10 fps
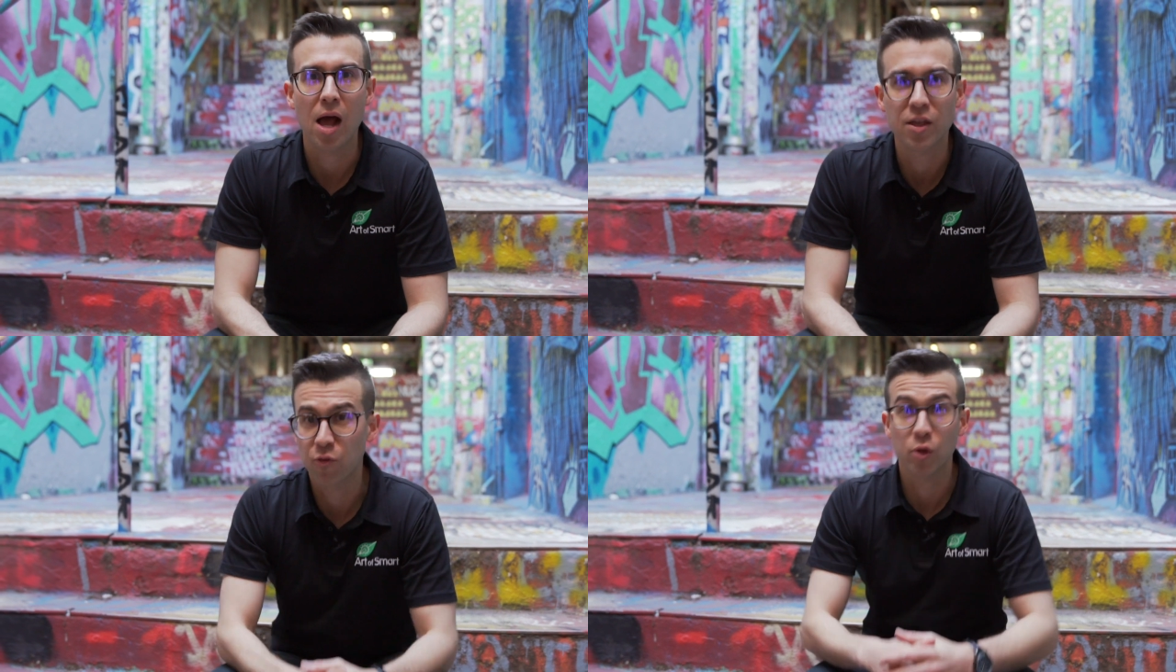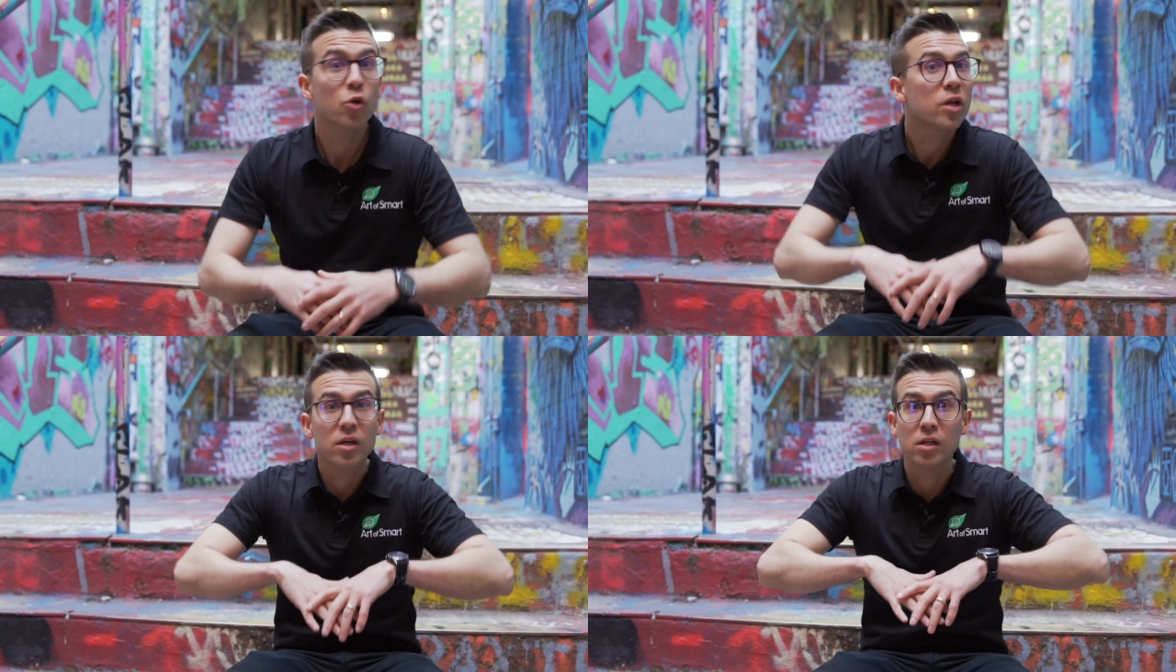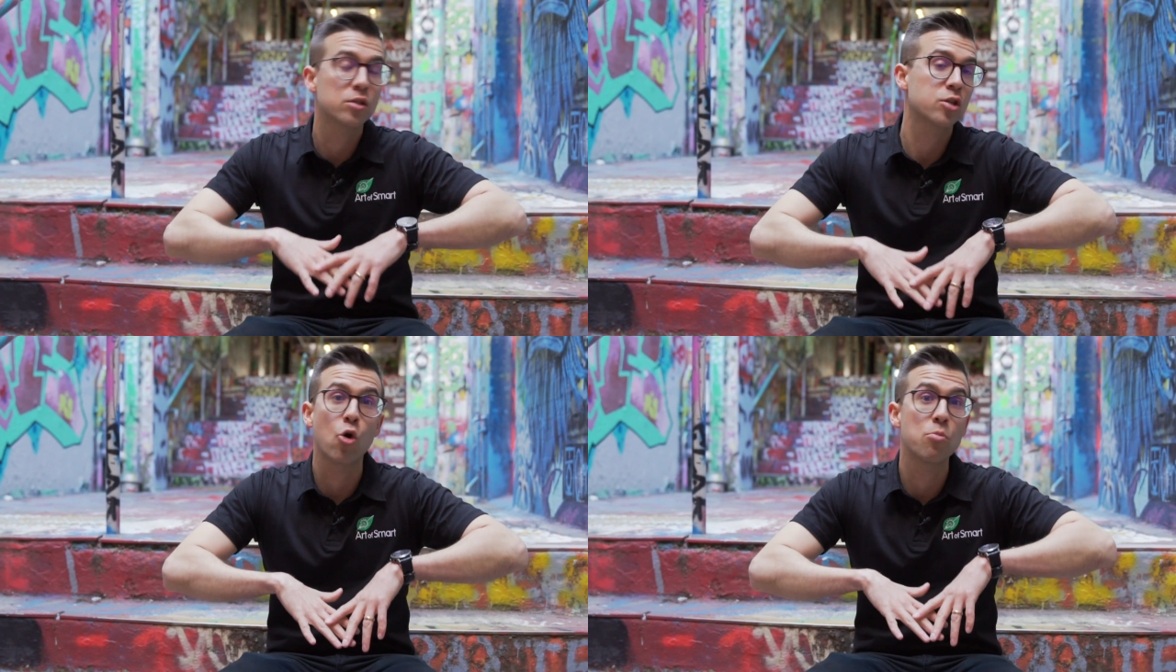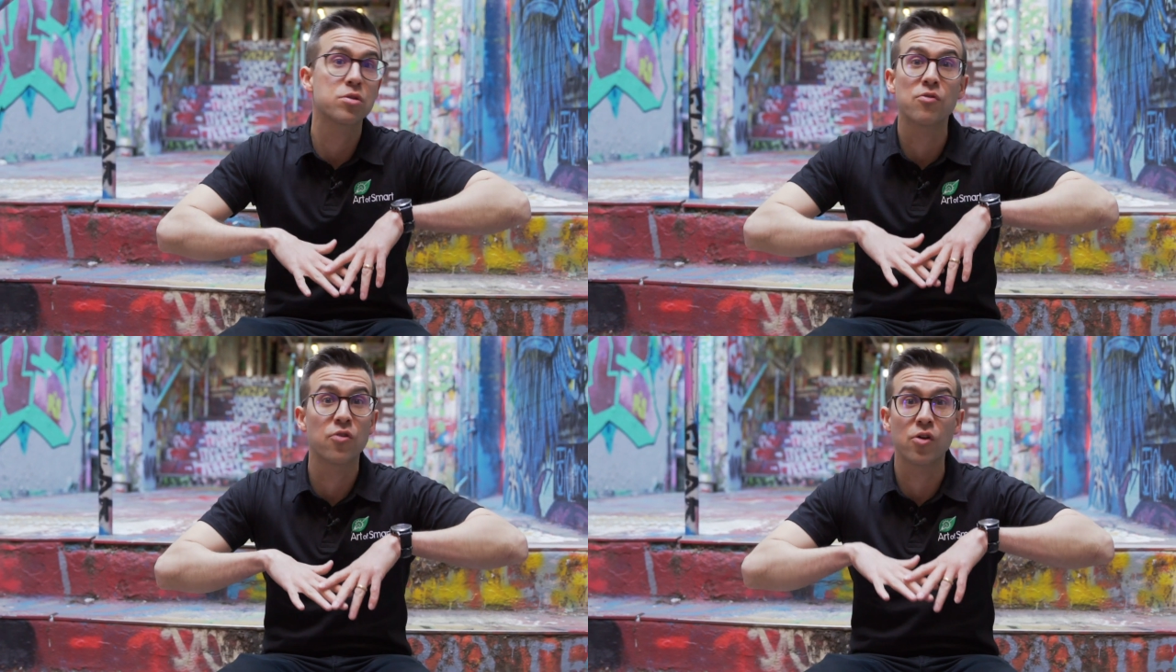If we look at it in
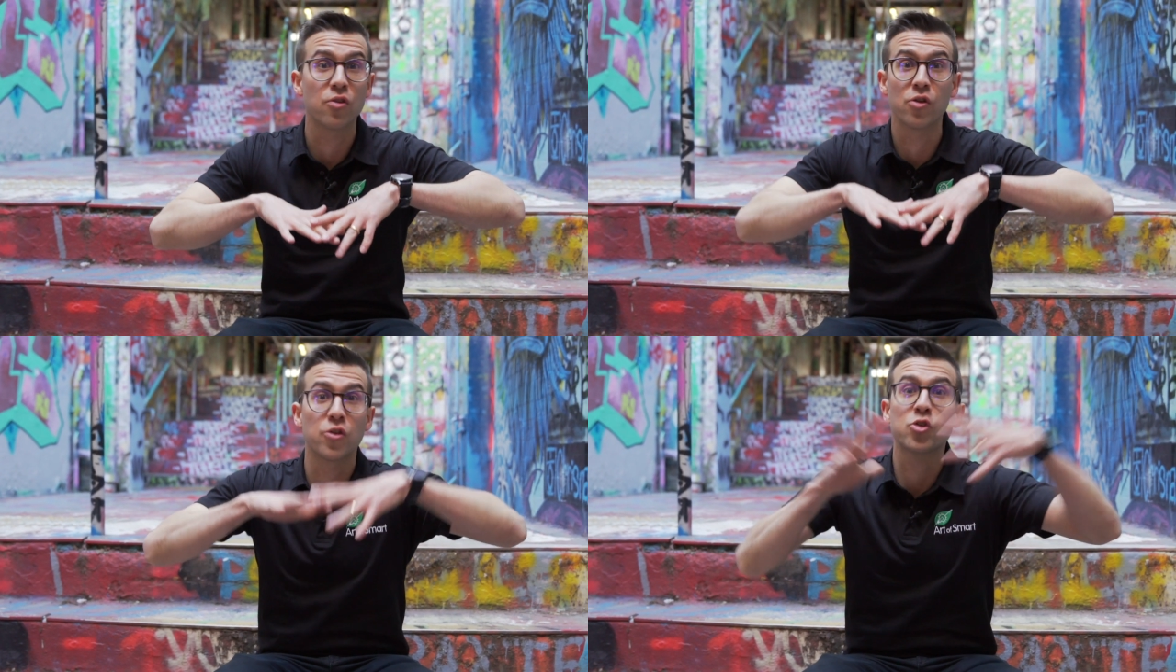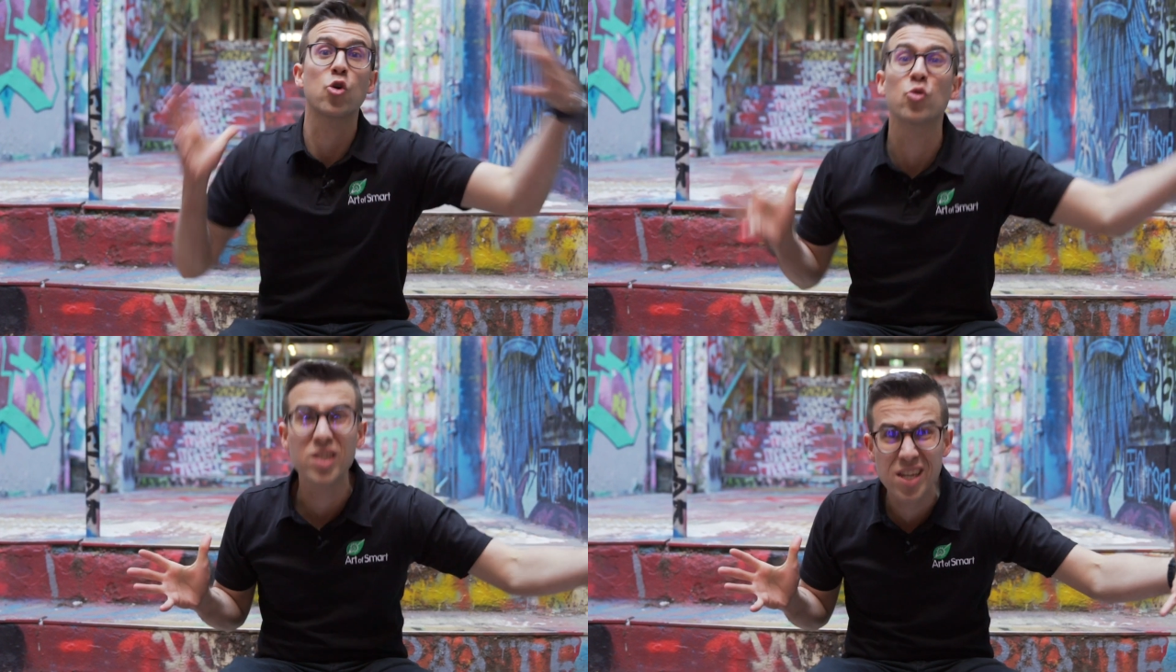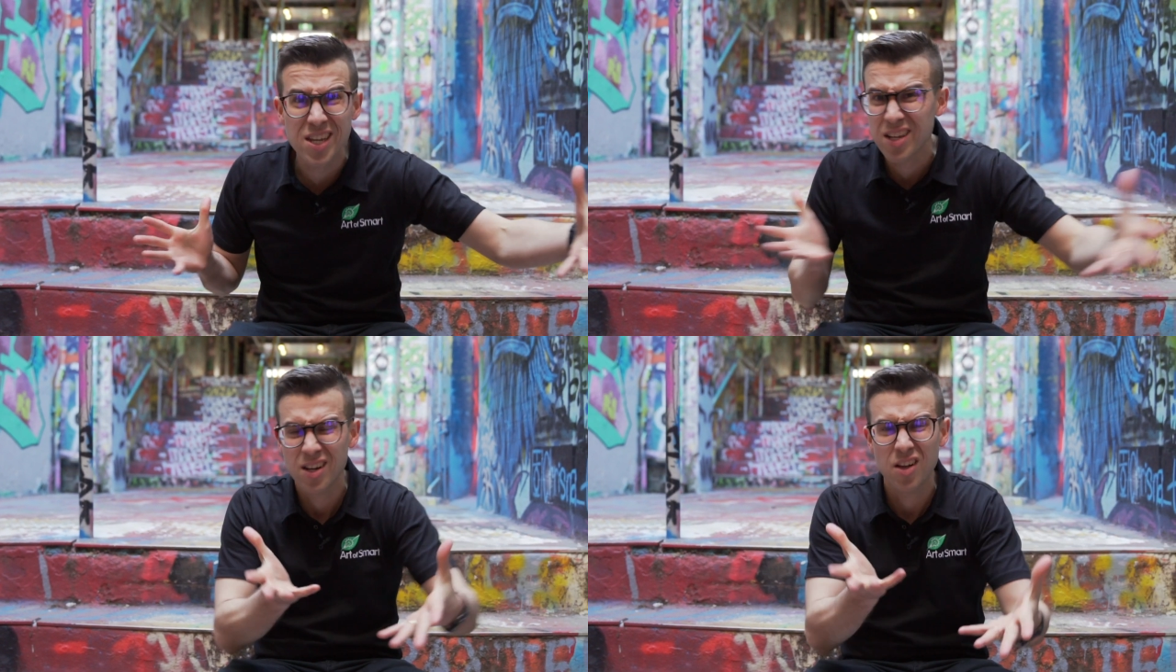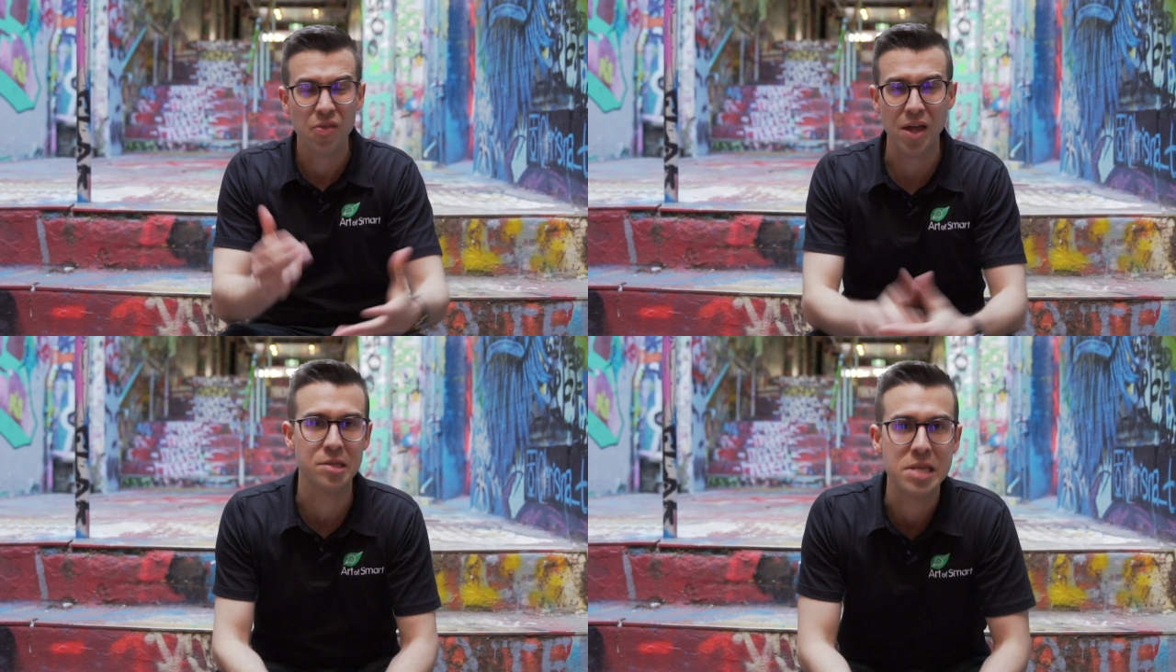terms of the total year,
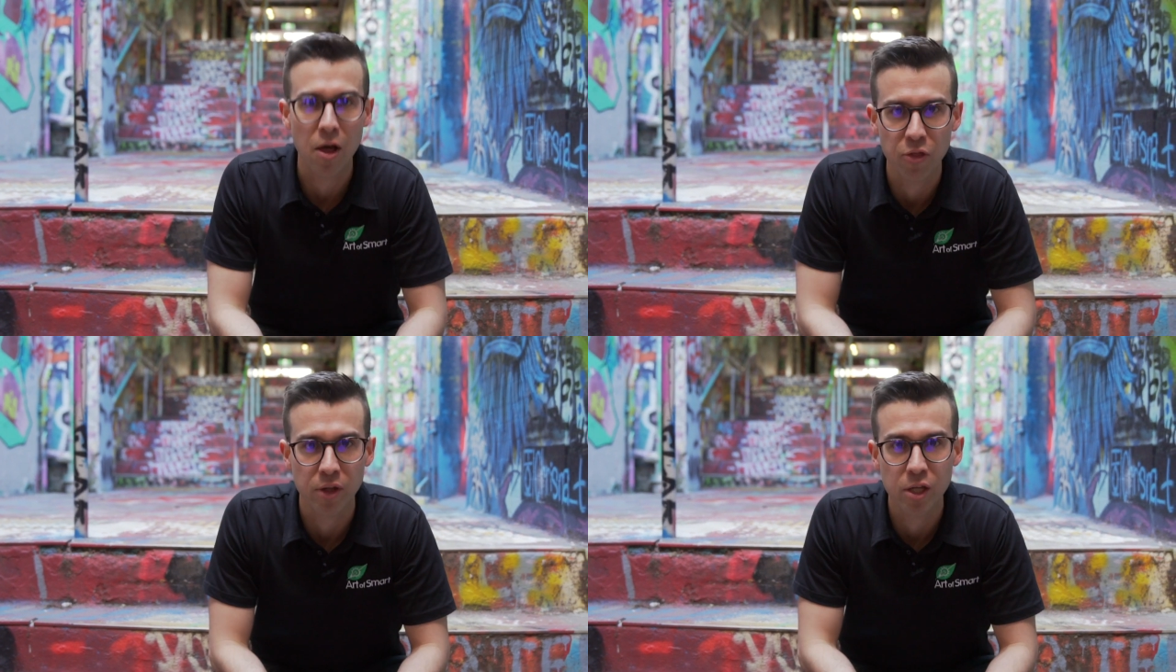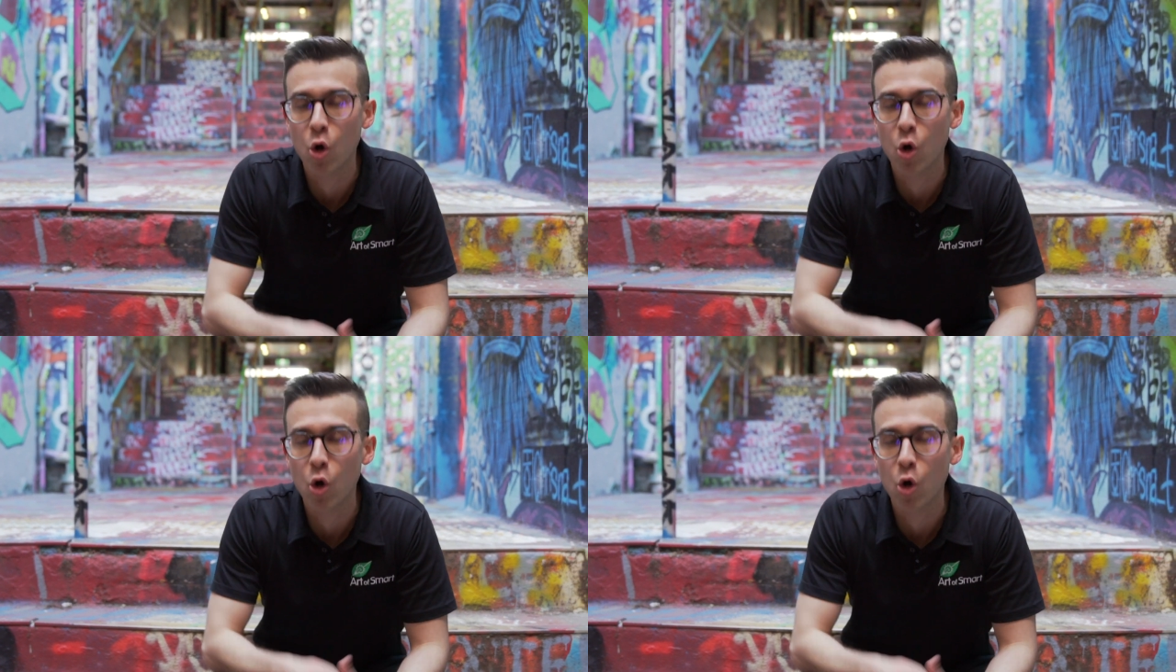that's nothing.